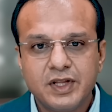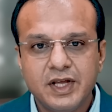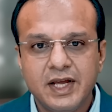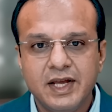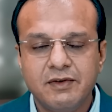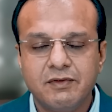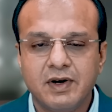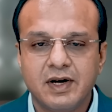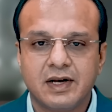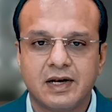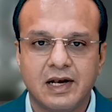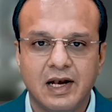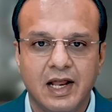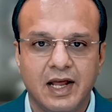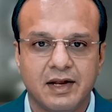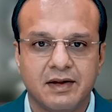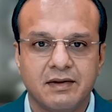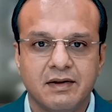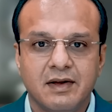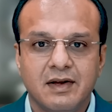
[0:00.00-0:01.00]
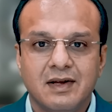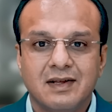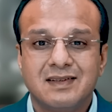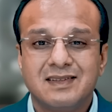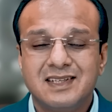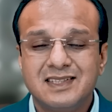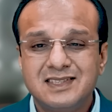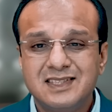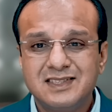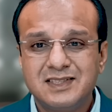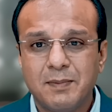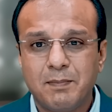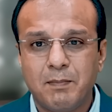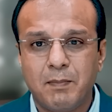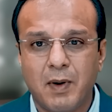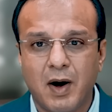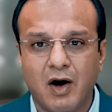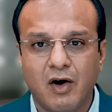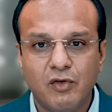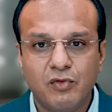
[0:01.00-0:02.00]
they even click, this is a
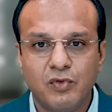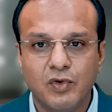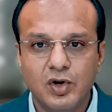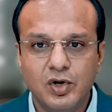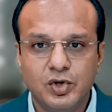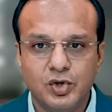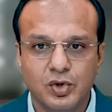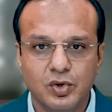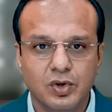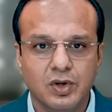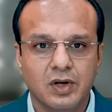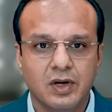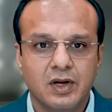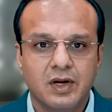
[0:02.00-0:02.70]
powerful tool.